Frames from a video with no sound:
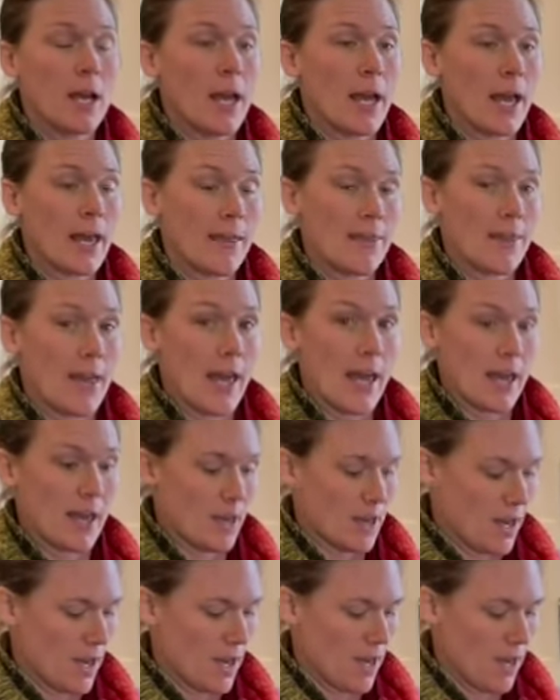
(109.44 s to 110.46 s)
And
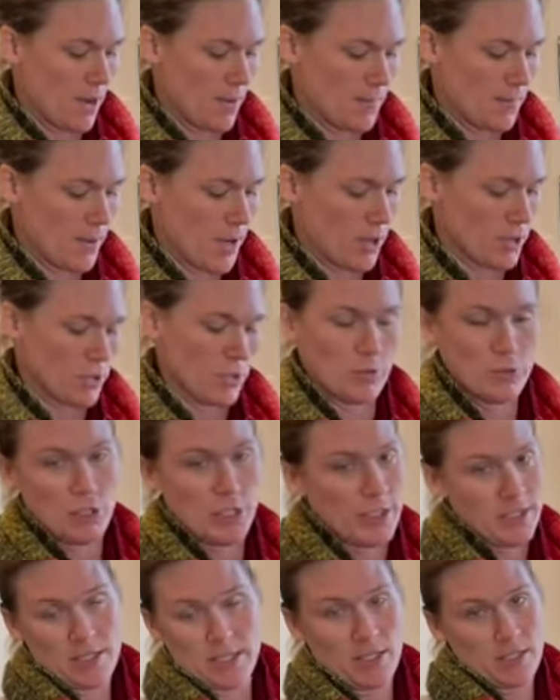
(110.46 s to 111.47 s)
then also
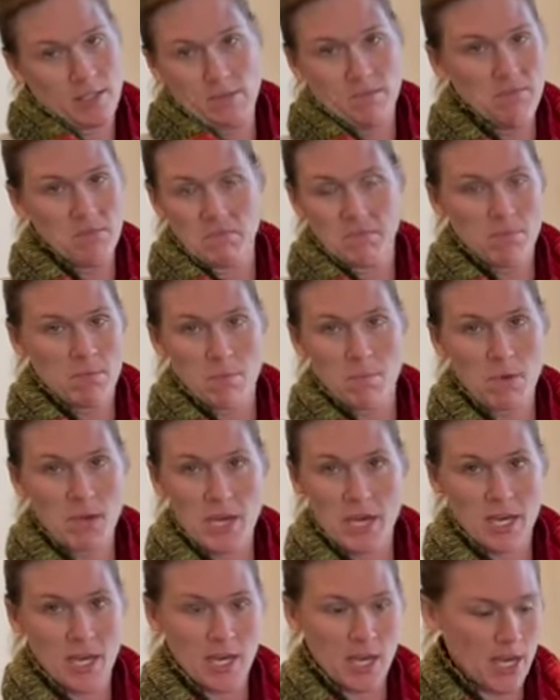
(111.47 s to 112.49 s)
just
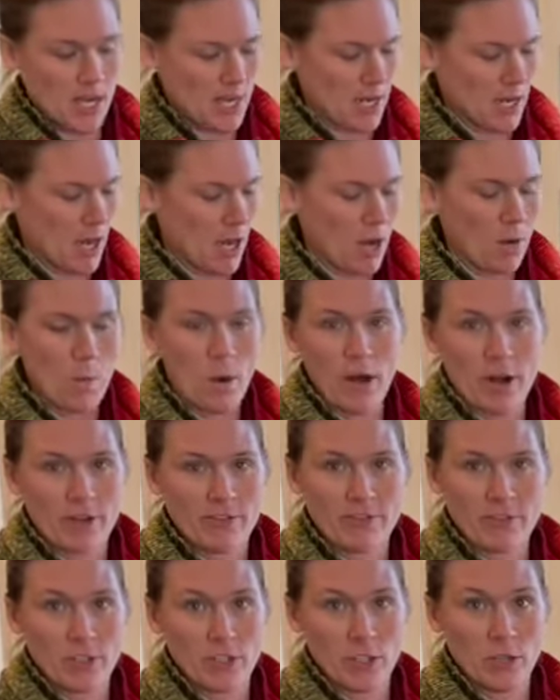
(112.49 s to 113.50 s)
being in hot water
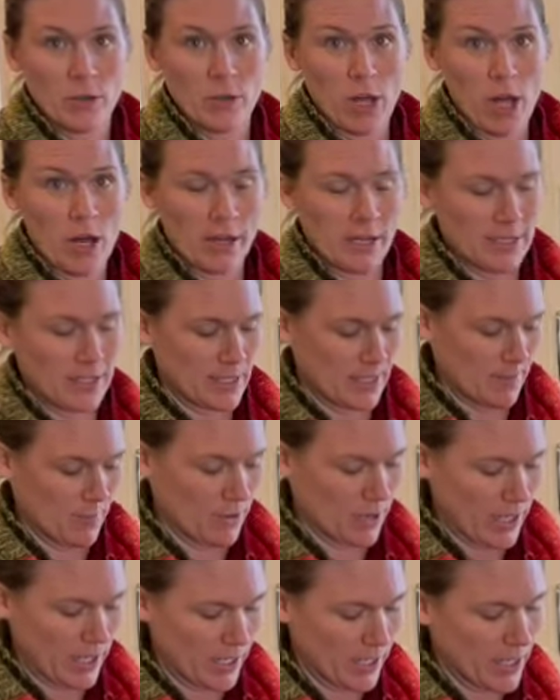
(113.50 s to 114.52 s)
for so long and
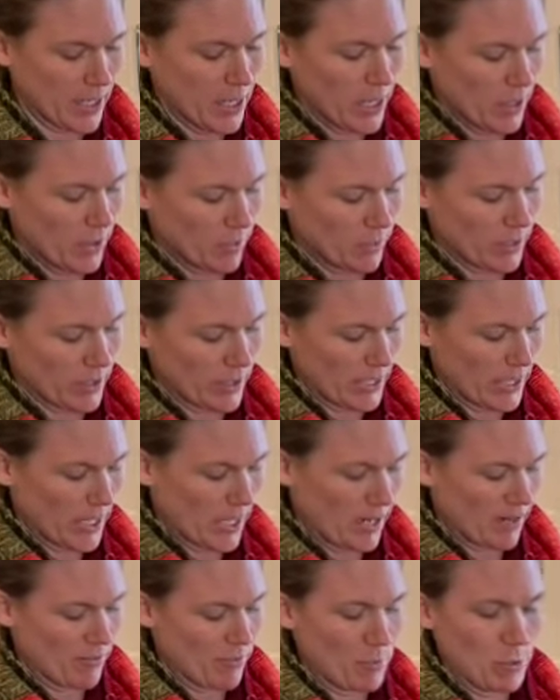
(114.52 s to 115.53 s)
simmering really
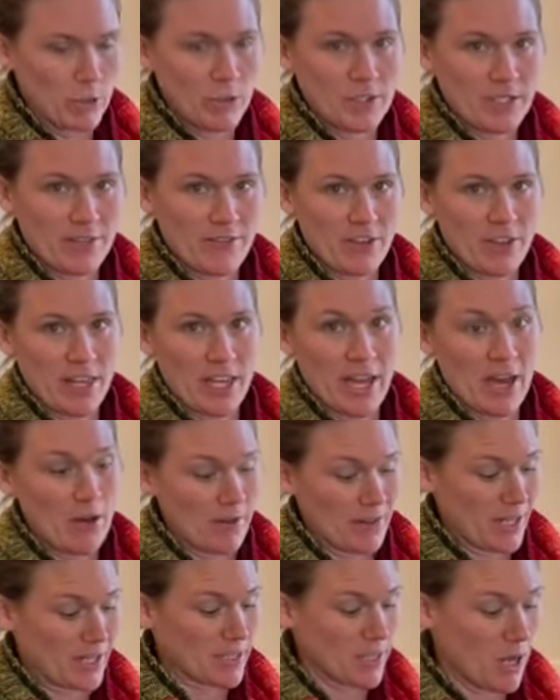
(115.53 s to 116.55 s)
kind of pulls everything out.
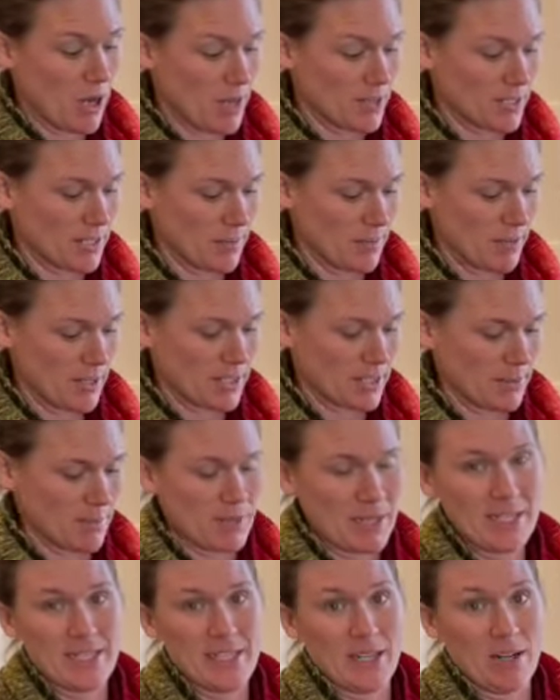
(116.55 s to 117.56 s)
And that's awesome because it
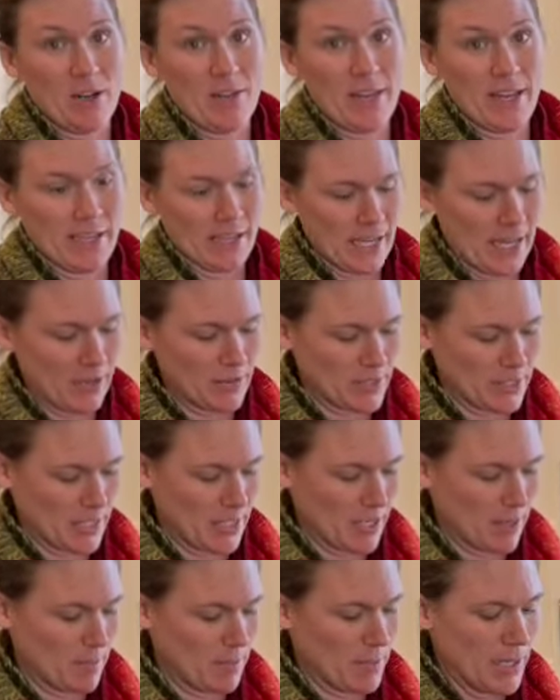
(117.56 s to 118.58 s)
means that all that
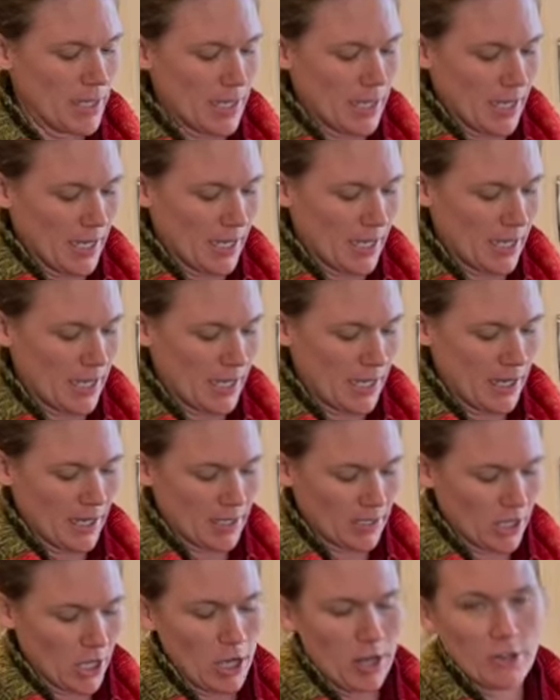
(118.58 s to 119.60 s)
calcium
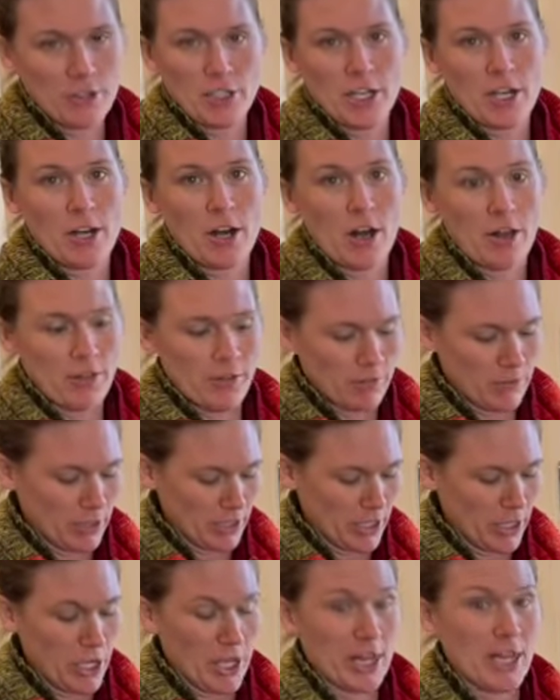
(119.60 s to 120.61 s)
and collagen and all the
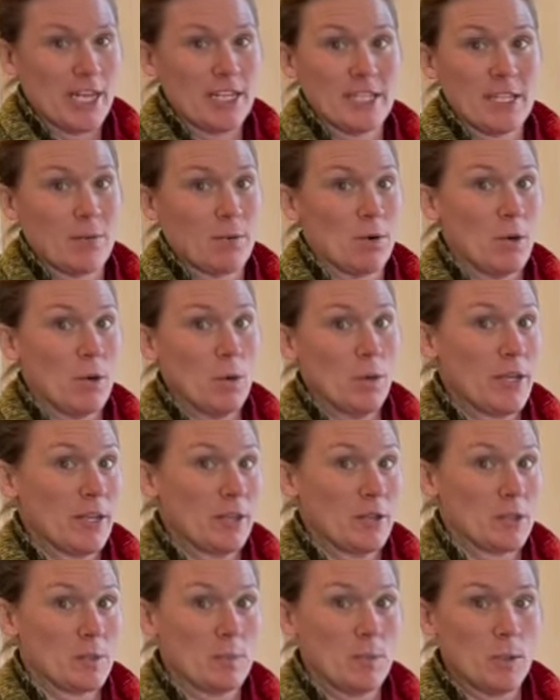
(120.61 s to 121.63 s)
really good things that were holding
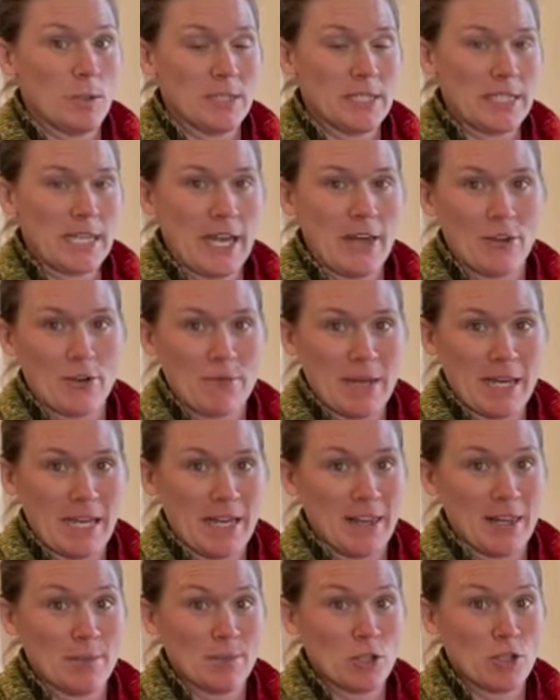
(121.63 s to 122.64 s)
those bones together and
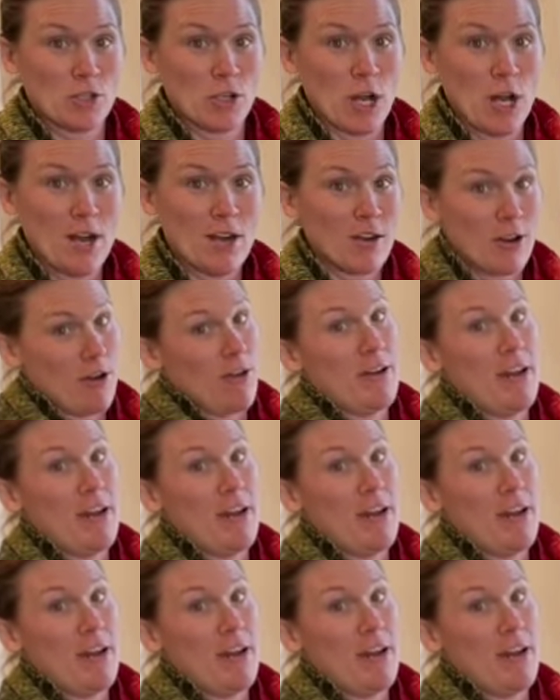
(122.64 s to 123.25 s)
making them strong are